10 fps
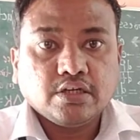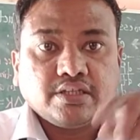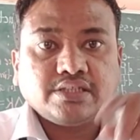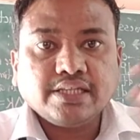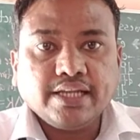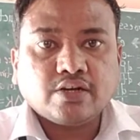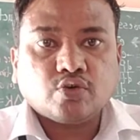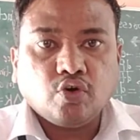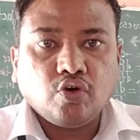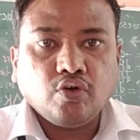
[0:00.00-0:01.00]
These
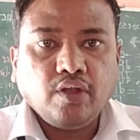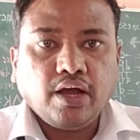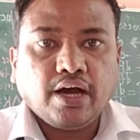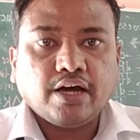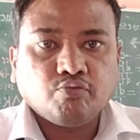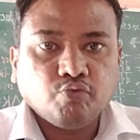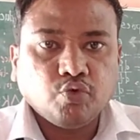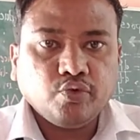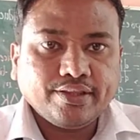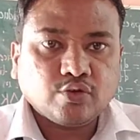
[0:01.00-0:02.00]
electrons are
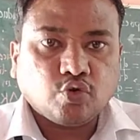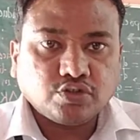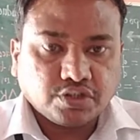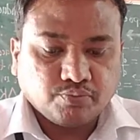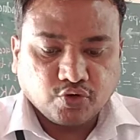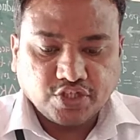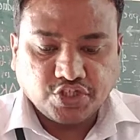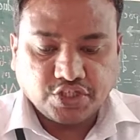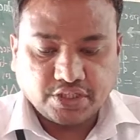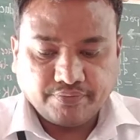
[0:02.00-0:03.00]
move in constant
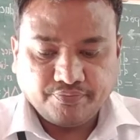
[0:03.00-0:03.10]
potential.